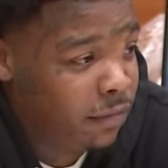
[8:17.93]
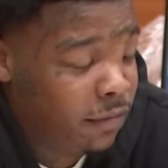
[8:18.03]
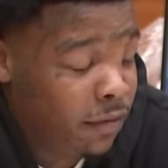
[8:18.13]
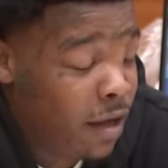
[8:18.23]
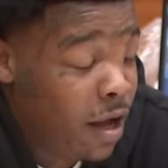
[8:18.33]

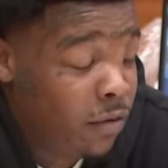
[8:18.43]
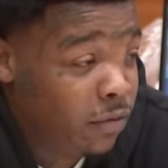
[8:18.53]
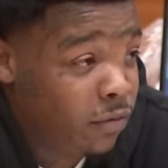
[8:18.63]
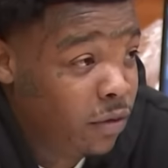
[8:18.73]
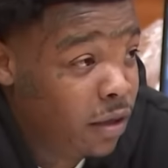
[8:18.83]
No, I
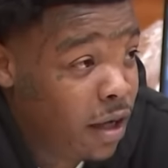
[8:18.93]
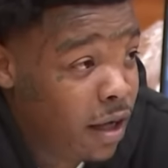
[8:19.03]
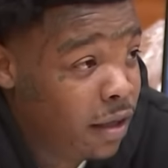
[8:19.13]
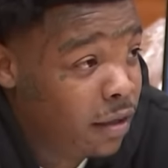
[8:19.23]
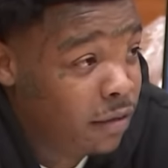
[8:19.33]
was real
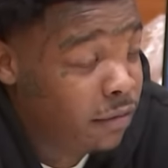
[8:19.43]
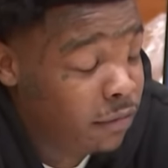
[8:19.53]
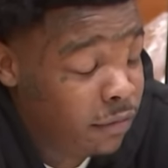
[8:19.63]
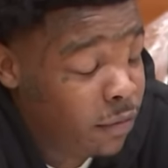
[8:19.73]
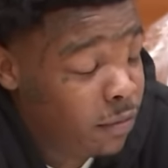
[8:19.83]
high. I
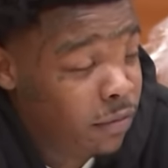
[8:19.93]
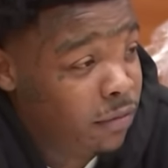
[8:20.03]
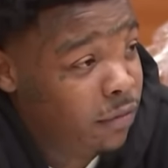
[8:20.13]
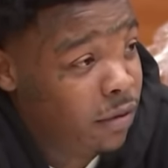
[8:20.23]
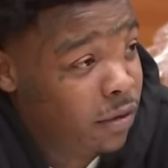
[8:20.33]
don't remember
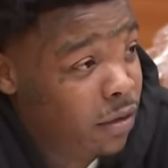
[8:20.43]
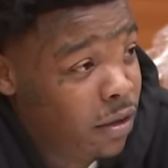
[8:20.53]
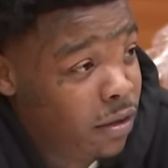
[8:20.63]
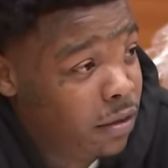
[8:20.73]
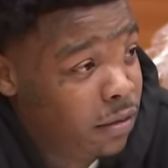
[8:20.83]
what
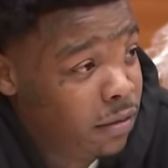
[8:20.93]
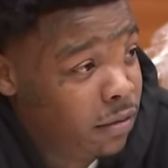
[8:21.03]
started it.